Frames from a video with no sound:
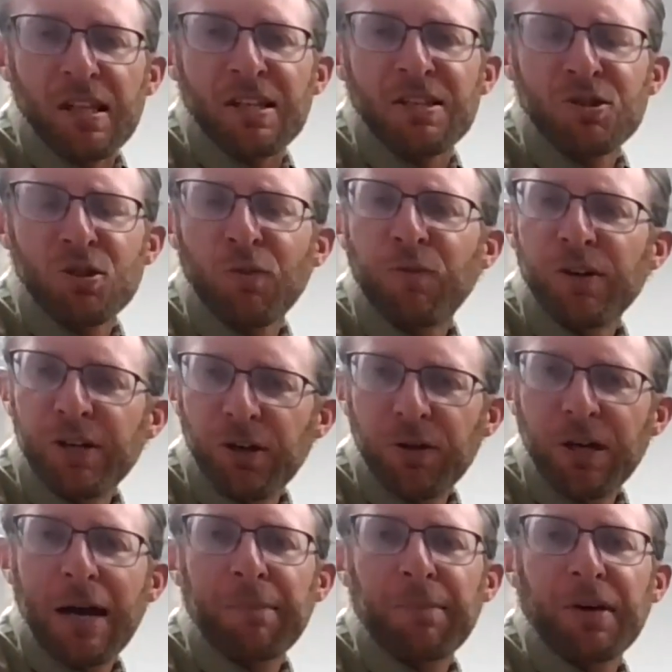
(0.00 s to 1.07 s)
So for your own
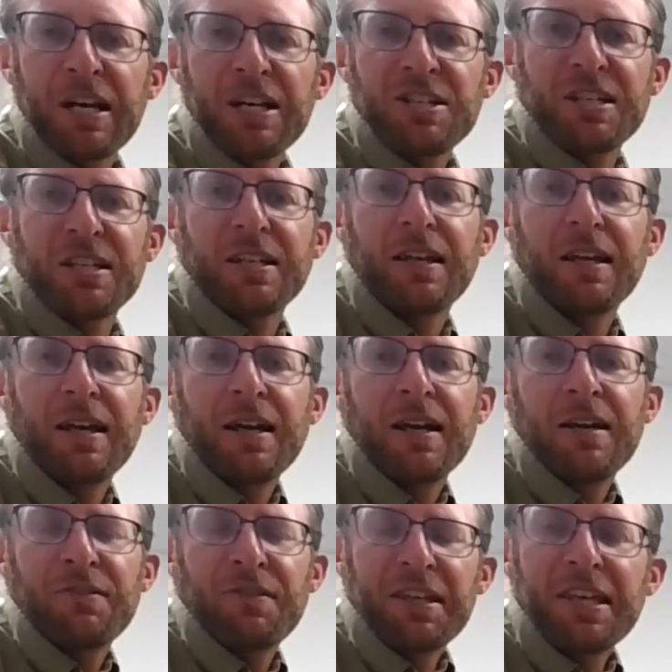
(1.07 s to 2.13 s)
operation,
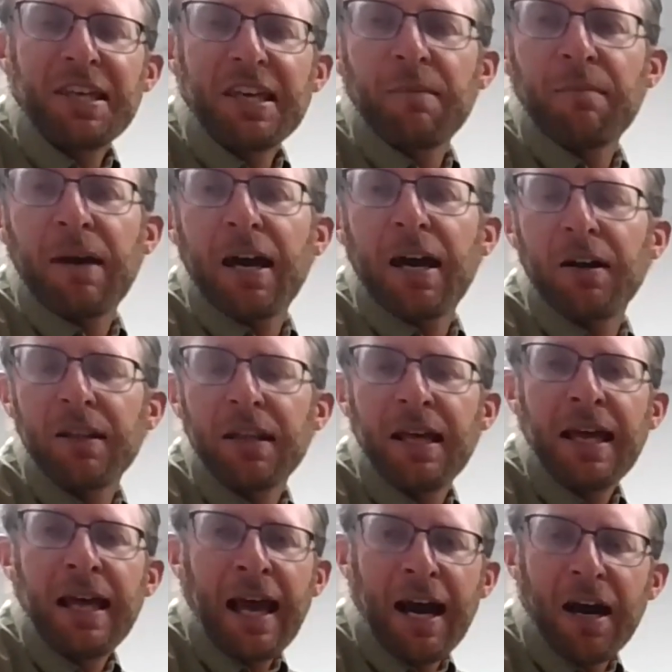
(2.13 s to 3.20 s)
thinking about
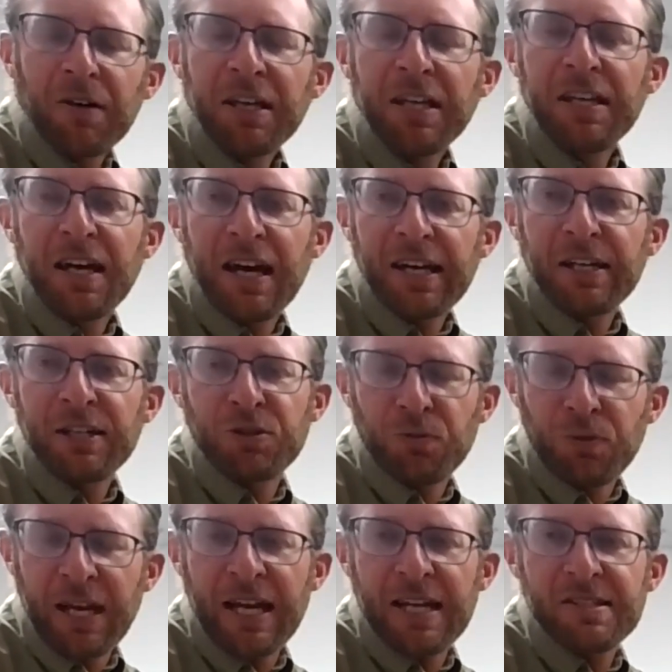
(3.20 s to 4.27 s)
how can I
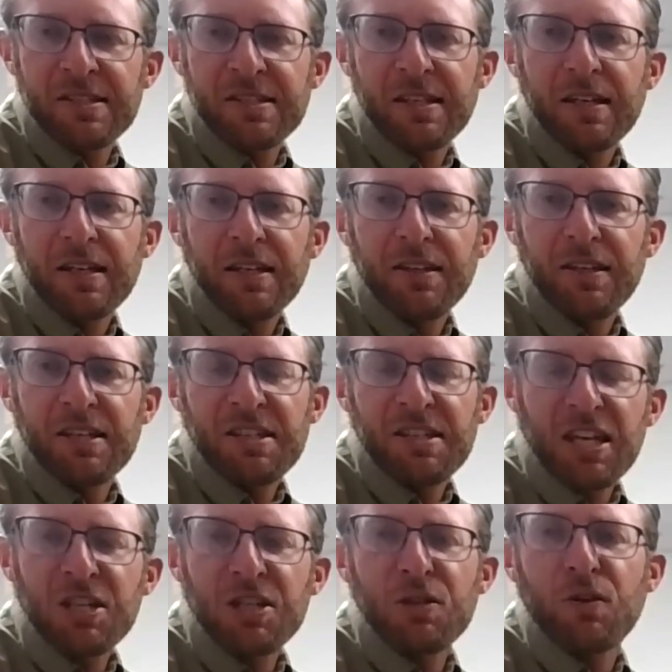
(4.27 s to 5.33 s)
address this
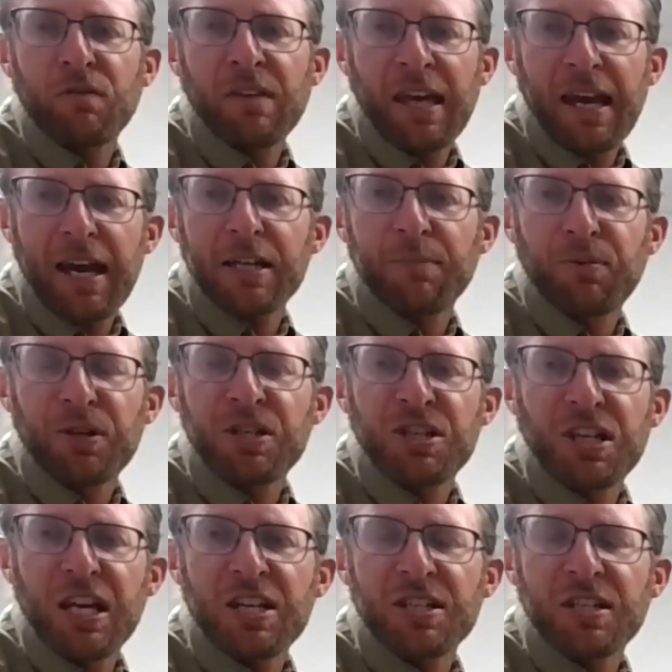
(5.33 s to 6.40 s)
issue of cow
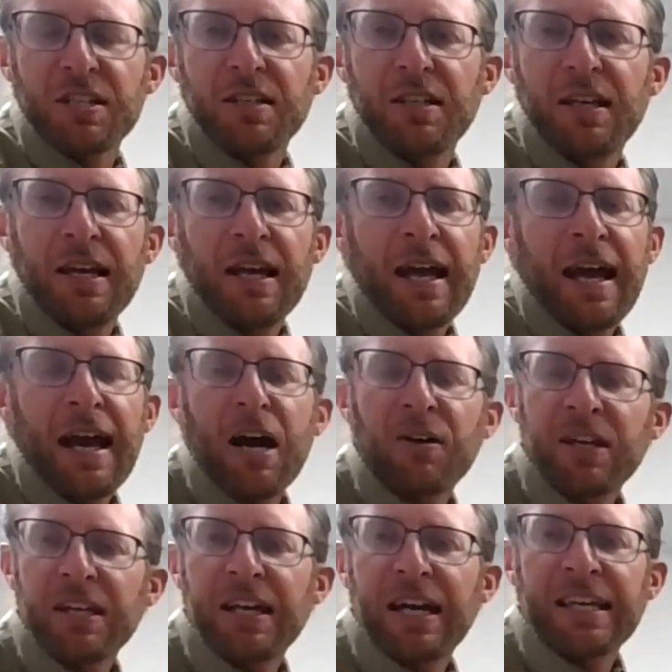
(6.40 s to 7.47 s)
depreciation? How
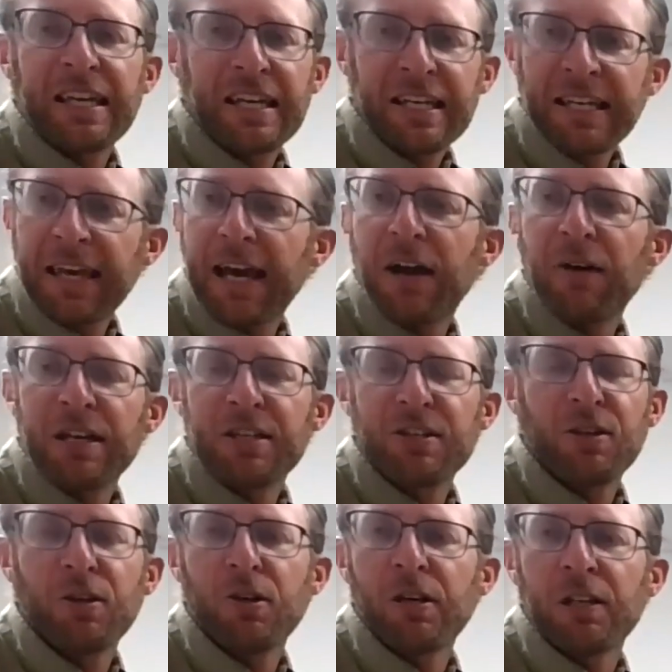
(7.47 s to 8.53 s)
can I get a cow into
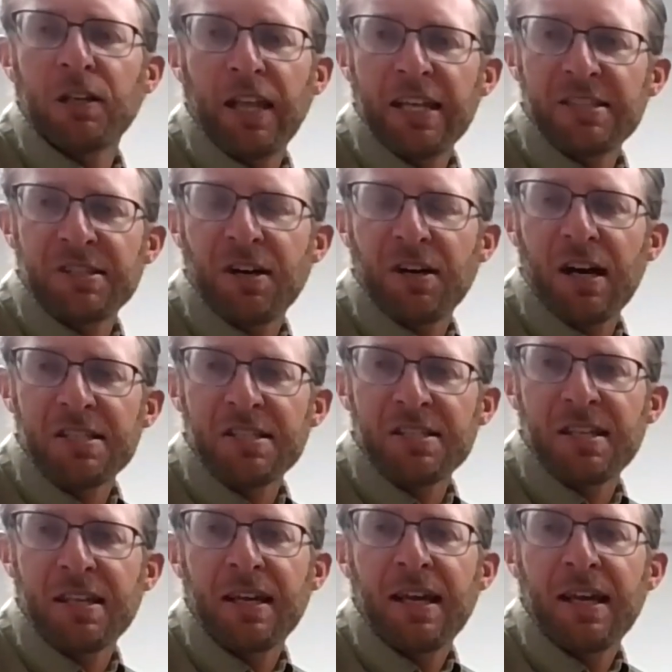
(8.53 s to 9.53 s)
the herd at less cost?